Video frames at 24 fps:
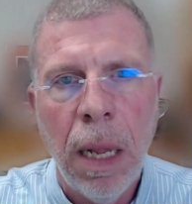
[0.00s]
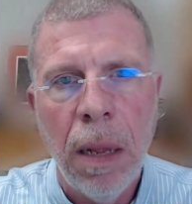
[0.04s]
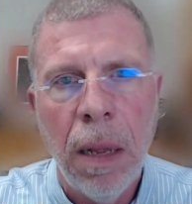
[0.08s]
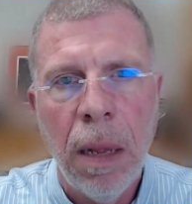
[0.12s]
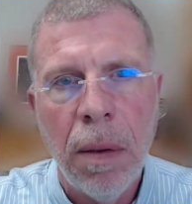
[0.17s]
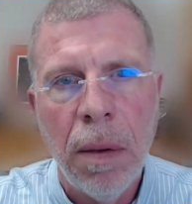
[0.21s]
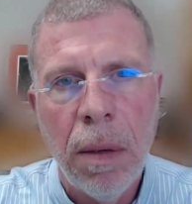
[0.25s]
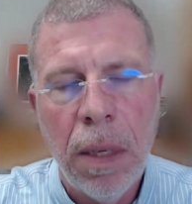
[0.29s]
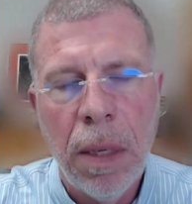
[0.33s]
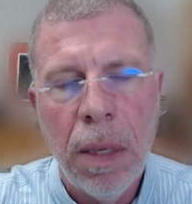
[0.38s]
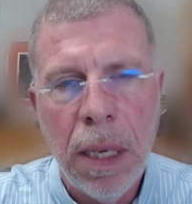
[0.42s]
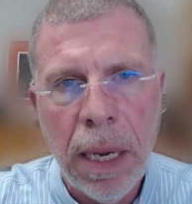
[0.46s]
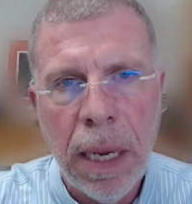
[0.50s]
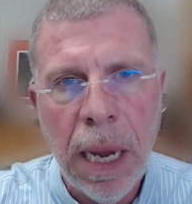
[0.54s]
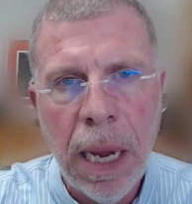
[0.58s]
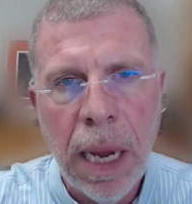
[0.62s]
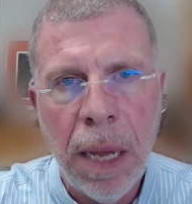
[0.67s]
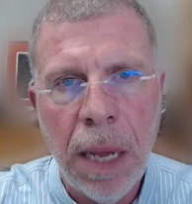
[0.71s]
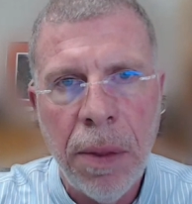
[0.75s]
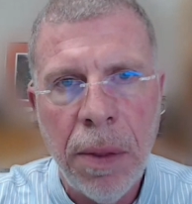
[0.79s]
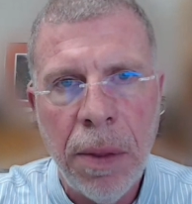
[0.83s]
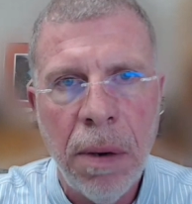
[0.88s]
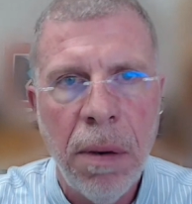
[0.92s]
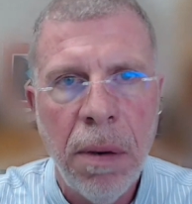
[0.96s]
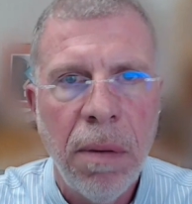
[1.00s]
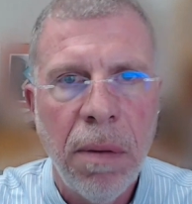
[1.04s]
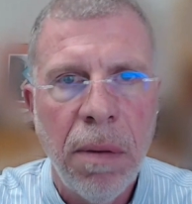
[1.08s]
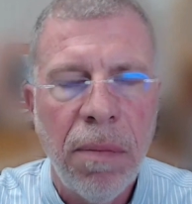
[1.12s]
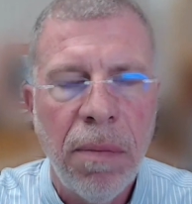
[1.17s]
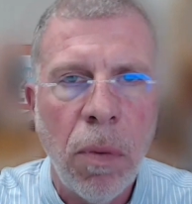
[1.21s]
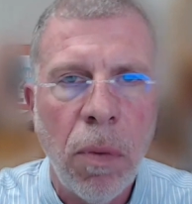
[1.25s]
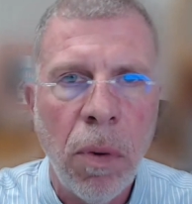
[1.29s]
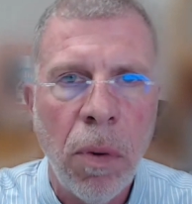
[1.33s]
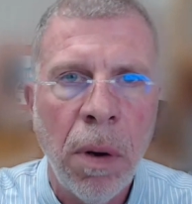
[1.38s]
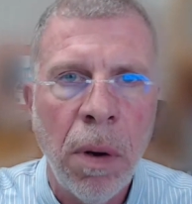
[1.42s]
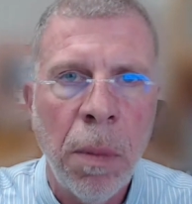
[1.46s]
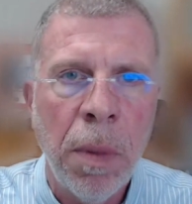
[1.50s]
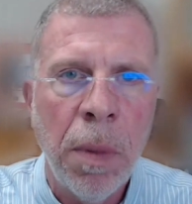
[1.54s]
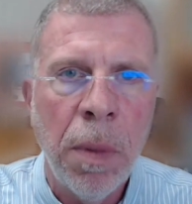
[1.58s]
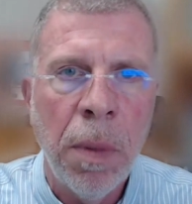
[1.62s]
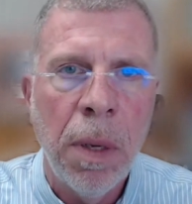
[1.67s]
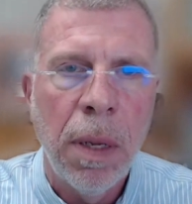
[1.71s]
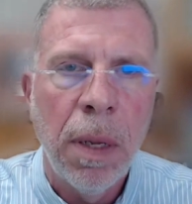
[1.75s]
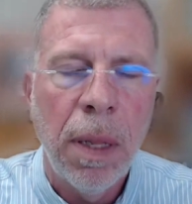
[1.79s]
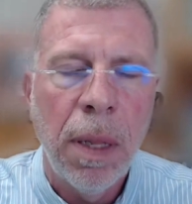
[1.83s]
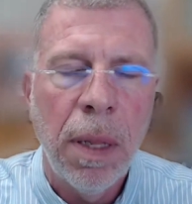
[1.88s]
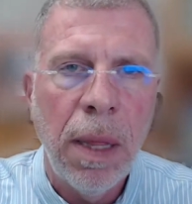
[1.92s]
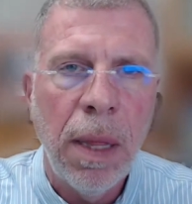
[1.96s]
together form
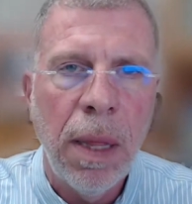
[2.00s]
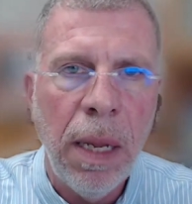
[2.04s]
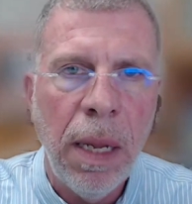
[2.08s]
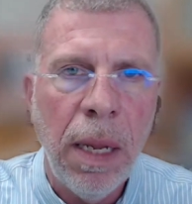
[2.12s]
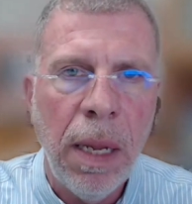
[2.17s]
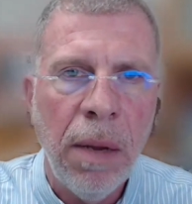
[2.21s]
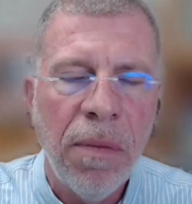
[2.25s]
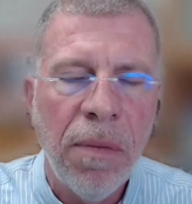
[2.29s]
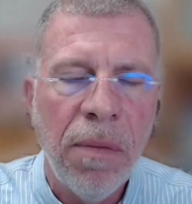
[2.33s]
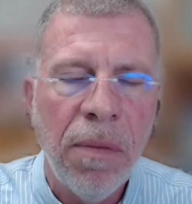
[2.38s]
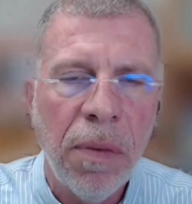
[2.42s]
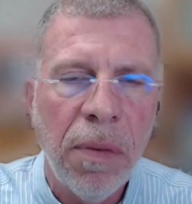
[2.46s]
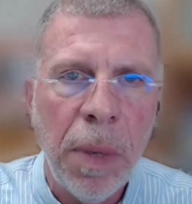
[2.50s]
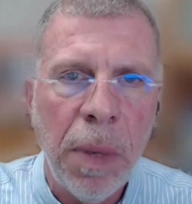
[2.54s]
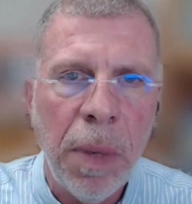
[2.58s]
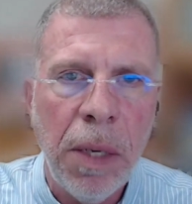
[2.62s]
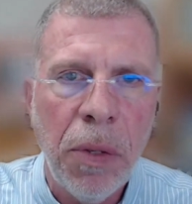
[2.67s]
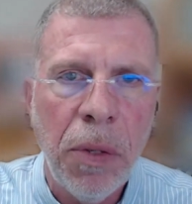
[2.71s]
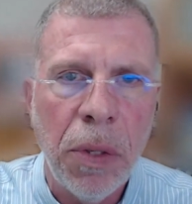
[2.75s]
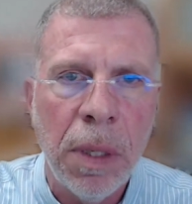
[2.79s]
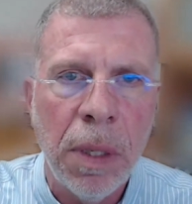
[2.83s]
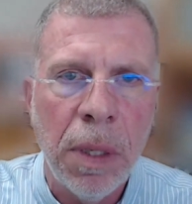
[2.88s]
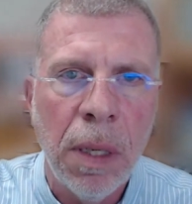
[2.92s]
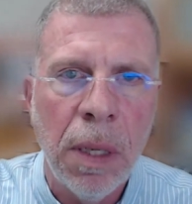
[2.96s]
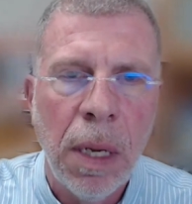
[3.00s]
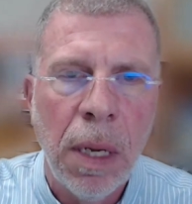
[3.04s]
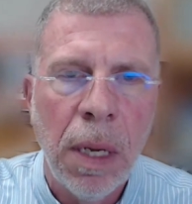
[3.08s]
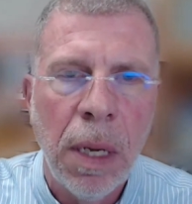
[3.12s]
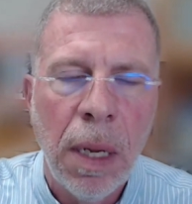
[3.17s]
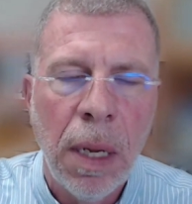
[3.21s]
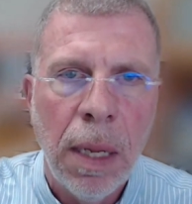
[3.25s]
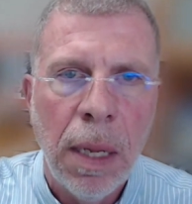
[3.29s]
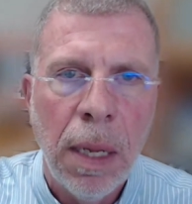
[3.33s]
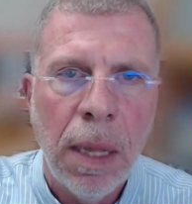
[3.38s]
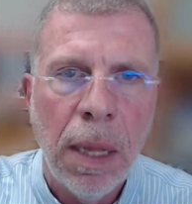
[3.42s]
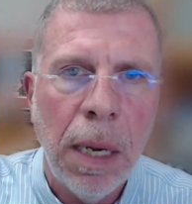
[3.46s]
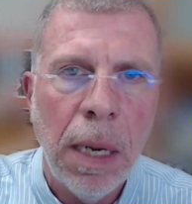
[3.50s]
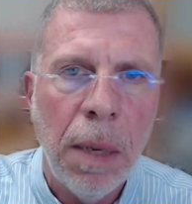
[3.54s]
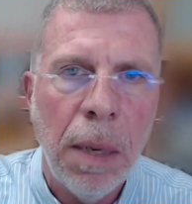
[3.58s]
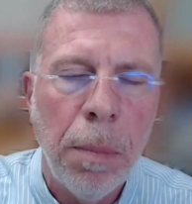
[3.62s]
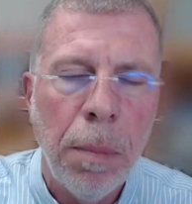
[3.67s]
the information that,